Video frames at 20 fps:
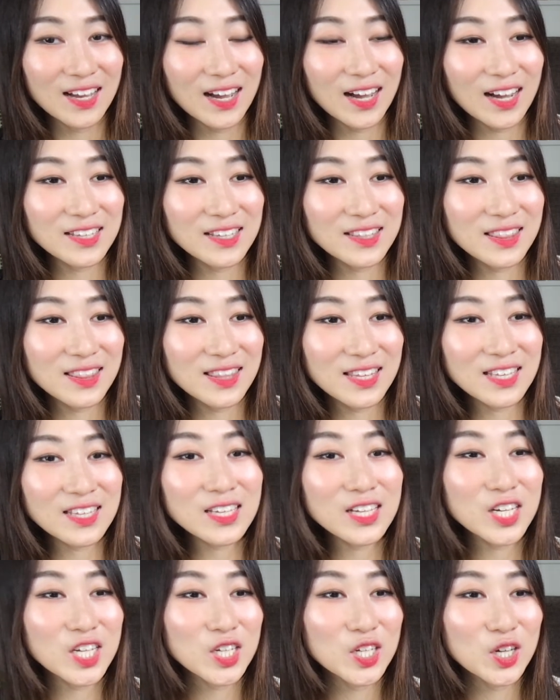I
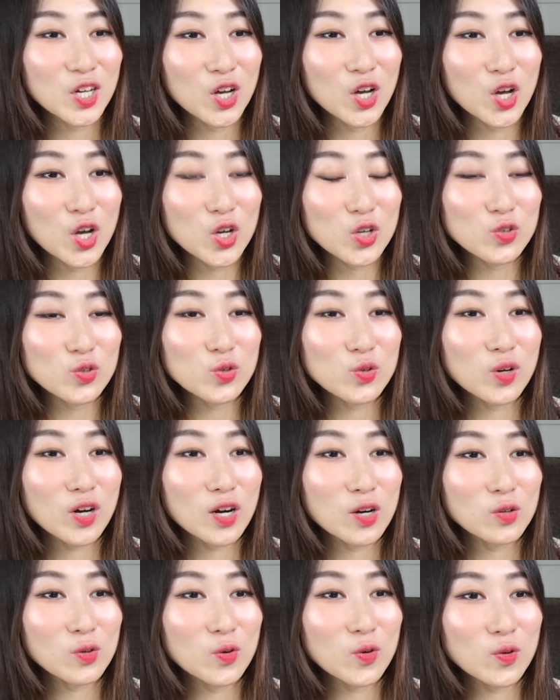think you
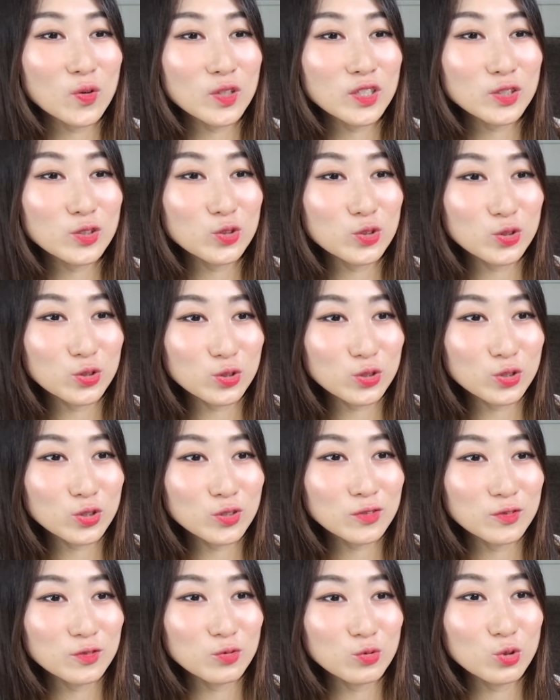are going to
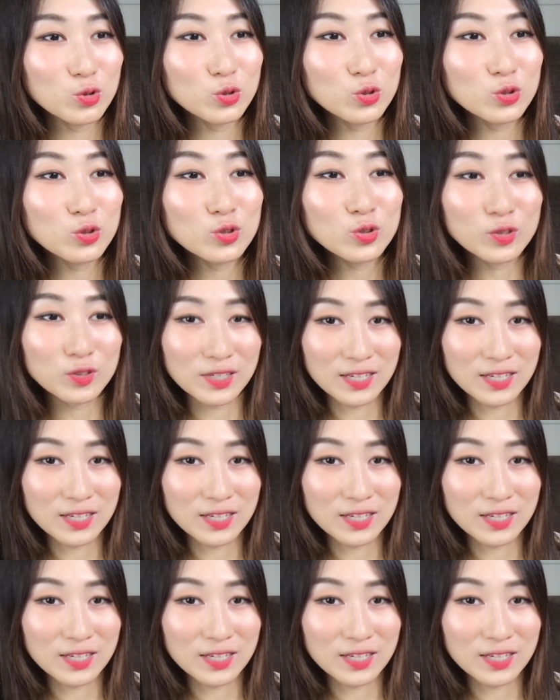you